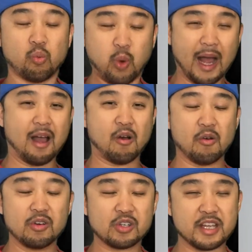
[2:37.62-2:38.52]
Wow,
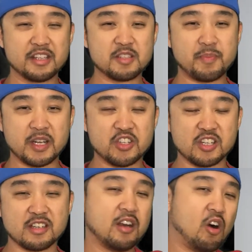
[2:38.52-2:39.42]
look at this
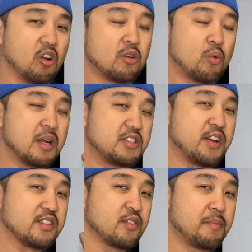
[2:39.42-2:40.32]
picture, an all-in-one
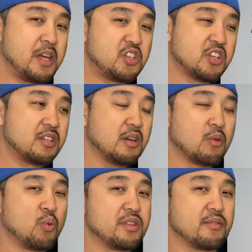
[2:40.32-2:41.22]
transformation
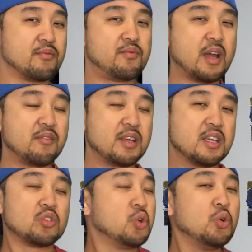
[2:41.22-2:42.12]
with a
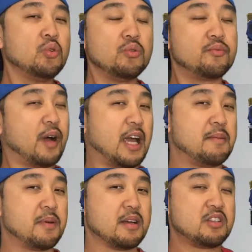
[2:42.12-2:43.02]
very Toon
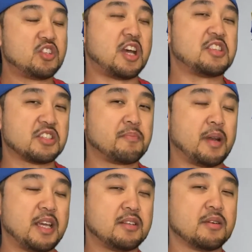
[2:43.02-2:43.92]
vibe chest
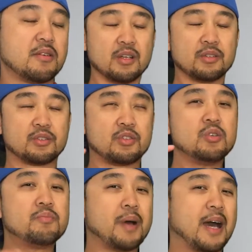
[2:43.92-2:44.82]
plate.
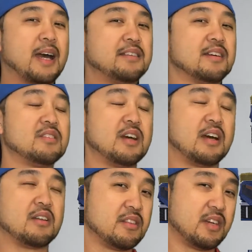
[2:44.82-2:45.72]
Too bad
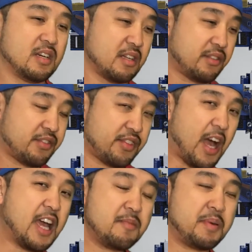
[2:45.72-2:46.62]
that the
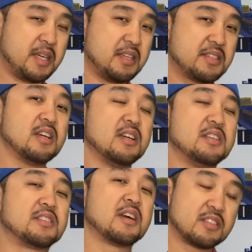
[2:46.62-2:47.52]
thigh piece
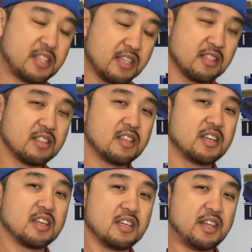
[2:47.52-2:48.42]
is still
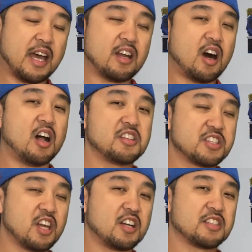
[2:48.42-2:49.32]
in that
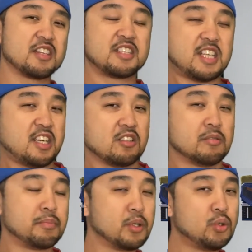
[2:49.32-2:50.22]
Onslaught
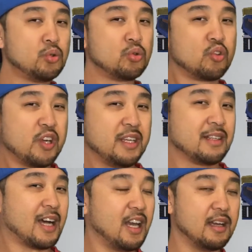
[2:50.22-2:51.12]
teal blue
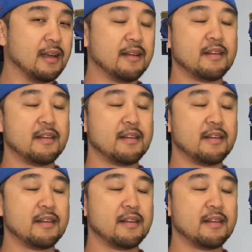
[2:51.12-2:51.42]
green color.